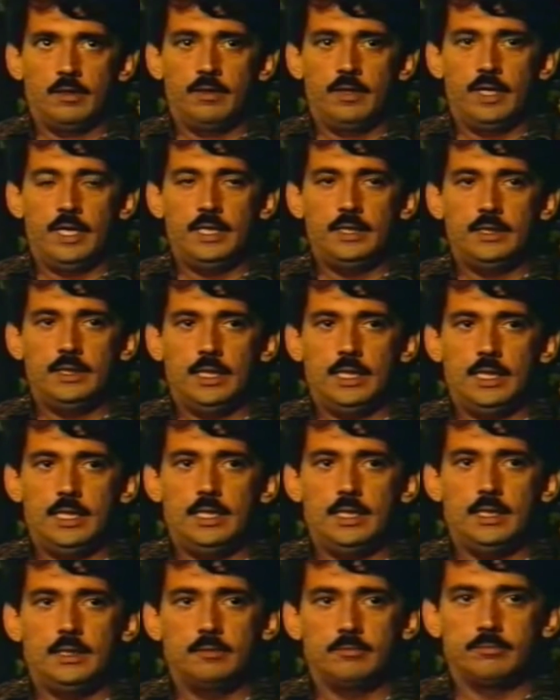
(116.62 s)
Then
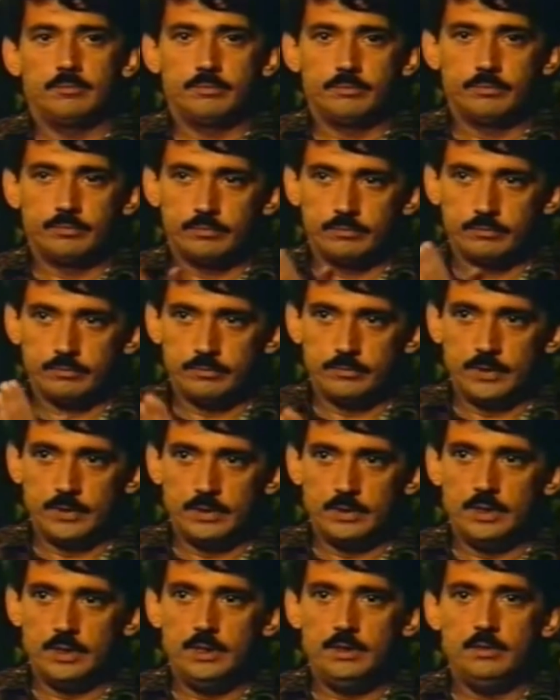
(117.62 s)
they
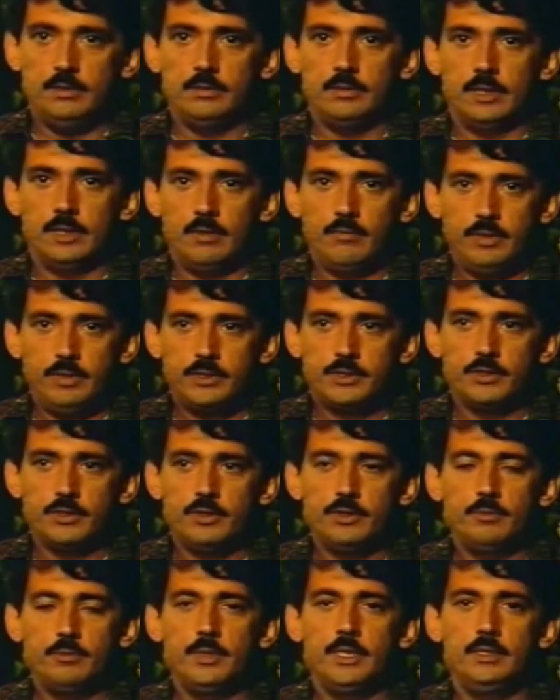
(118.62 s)

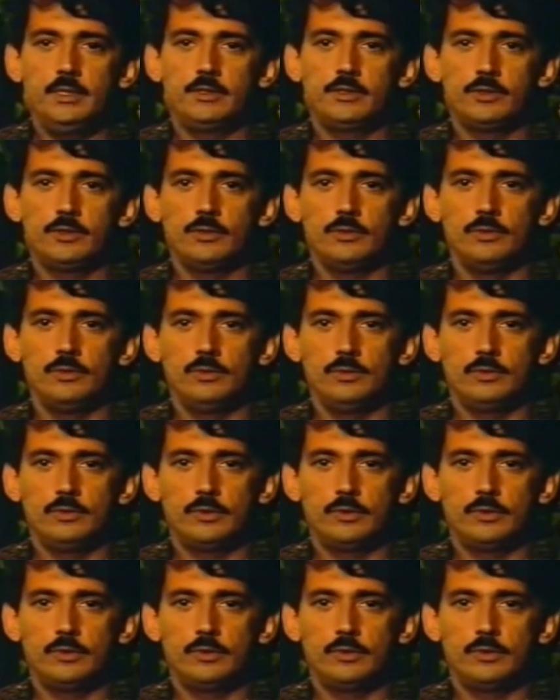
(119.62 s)
returned me to...